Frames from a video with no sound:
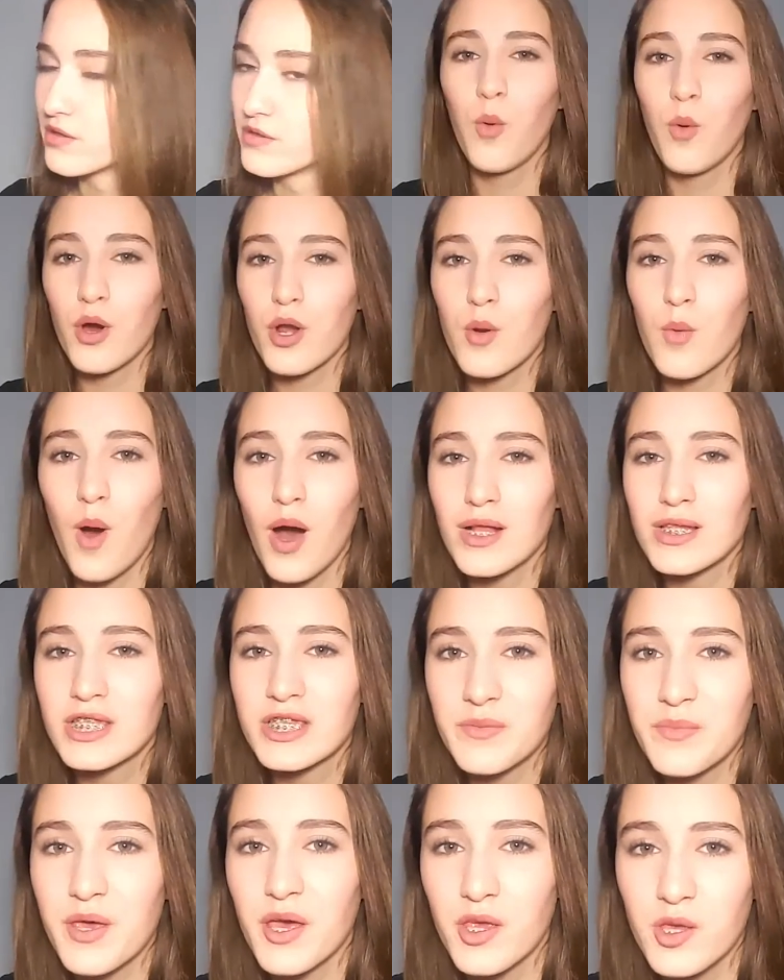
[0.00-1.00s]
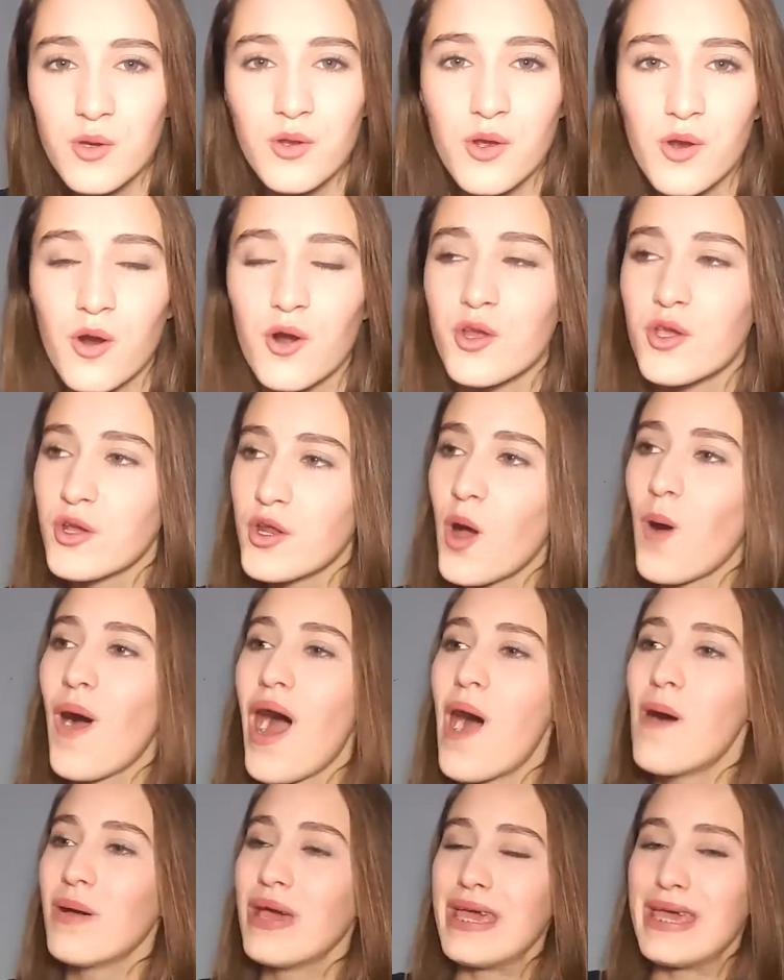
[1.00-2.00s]
Who wouldn't want to be a unicorn? You know
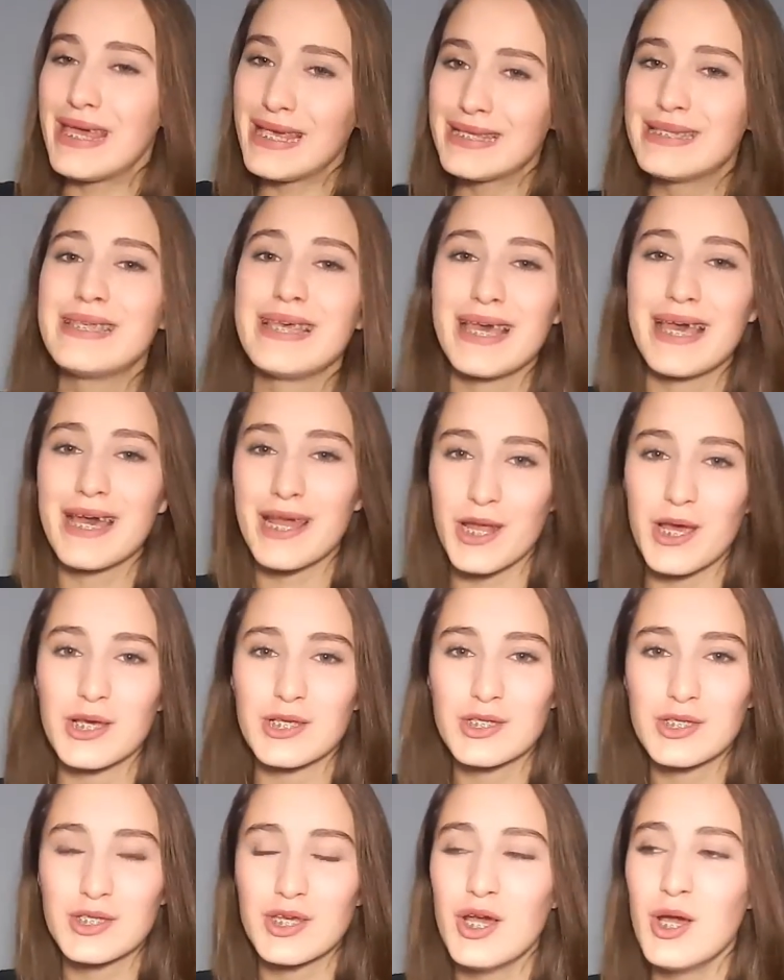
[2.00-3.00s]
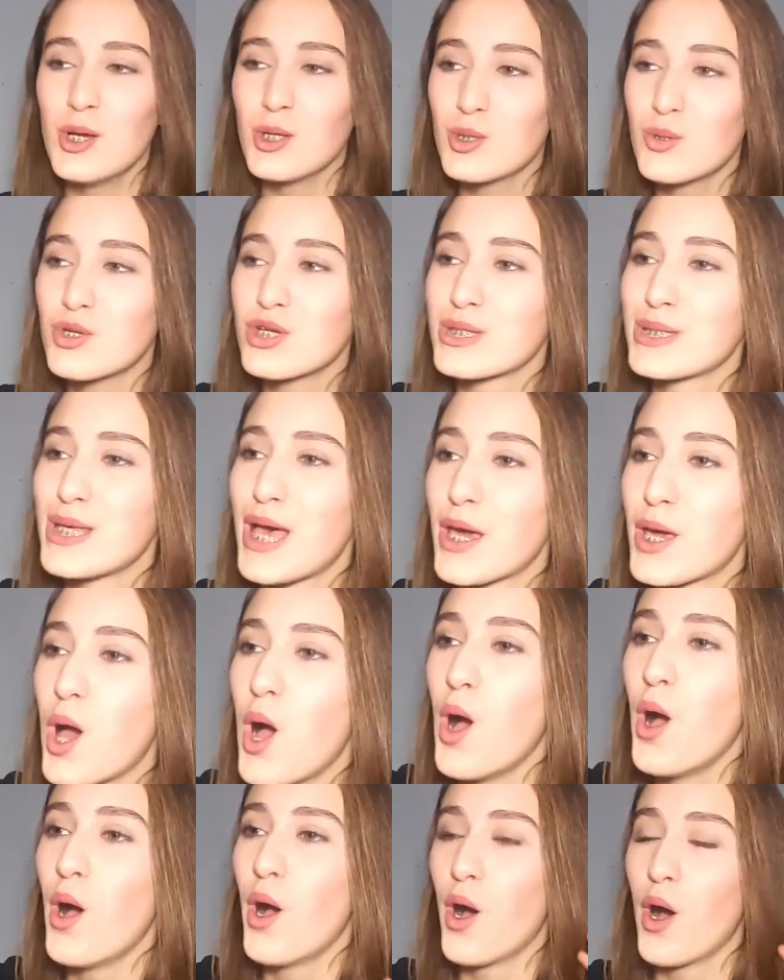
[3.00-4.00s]
how easy it is to just like
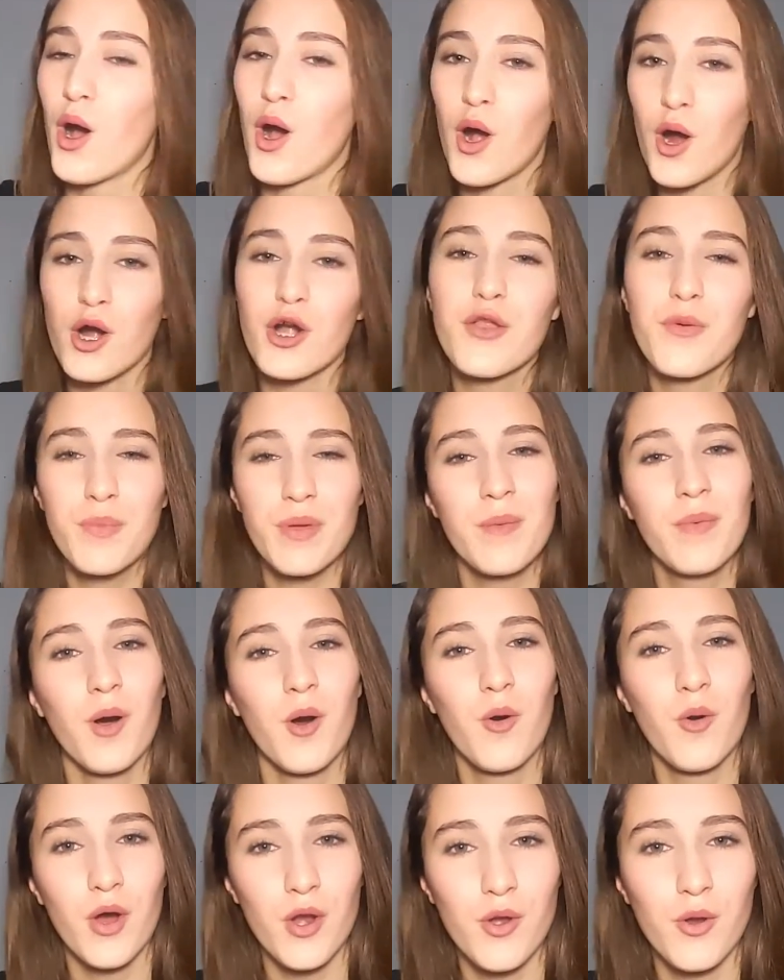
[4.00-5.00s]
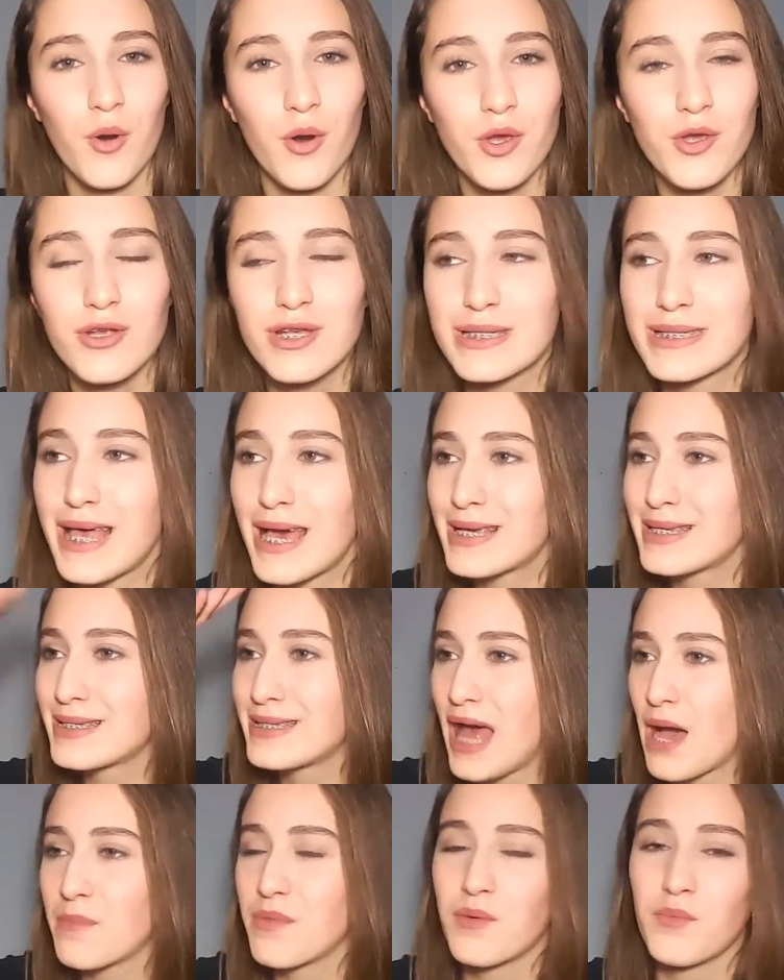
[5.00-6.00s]
hurt people who annoy you? Just like
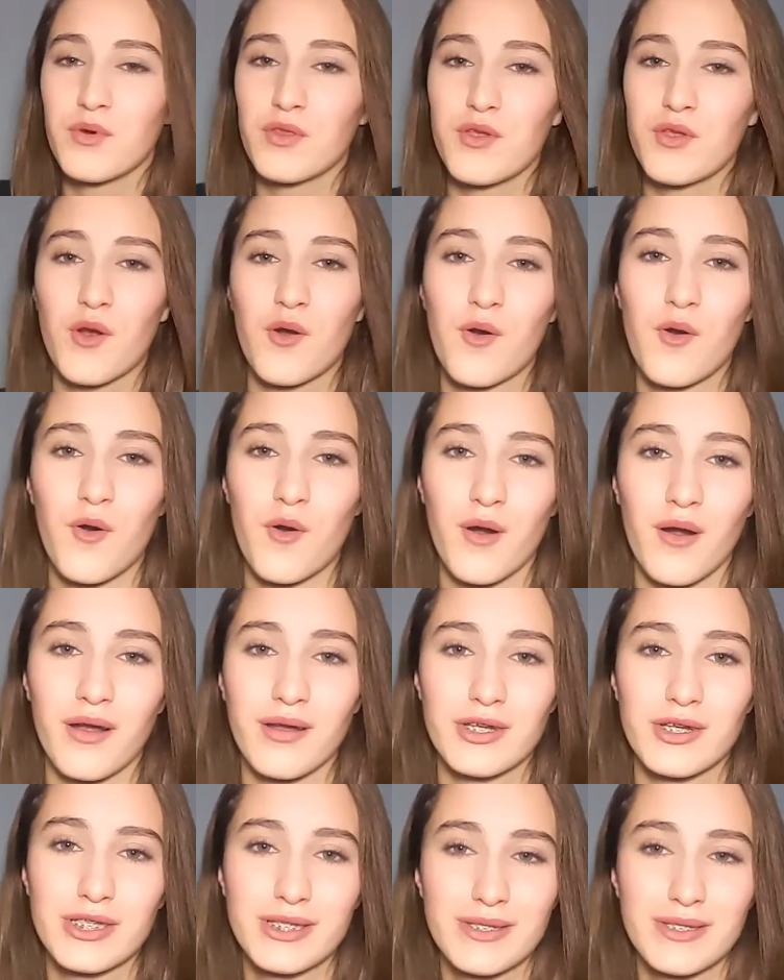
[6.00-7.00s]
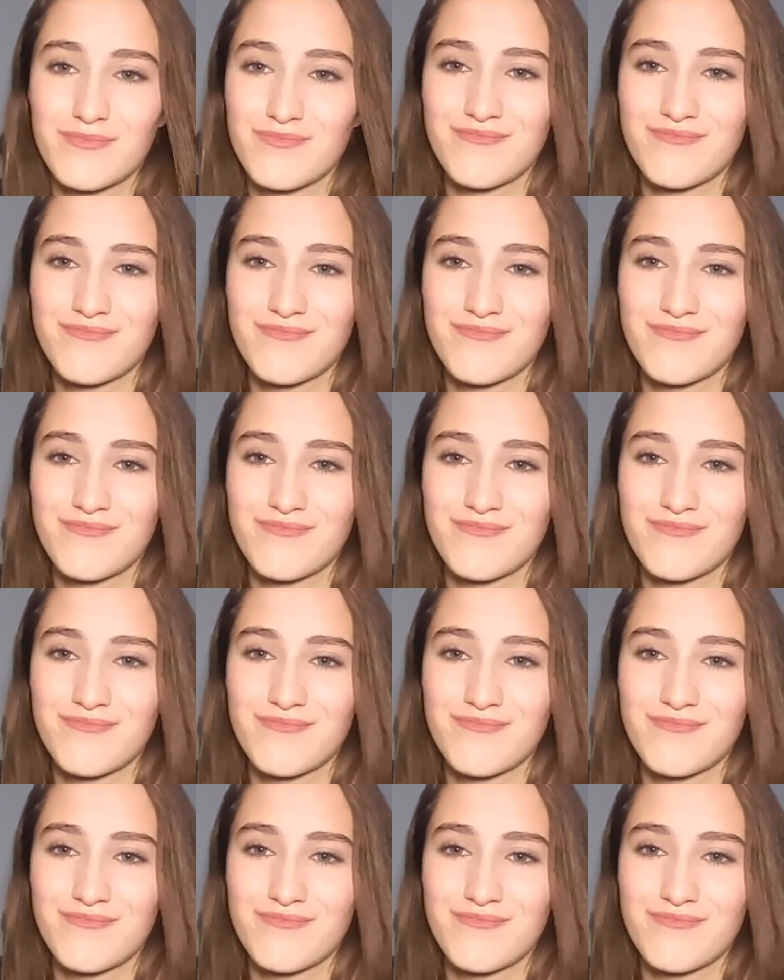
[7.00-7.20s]
stab them with your horn. Just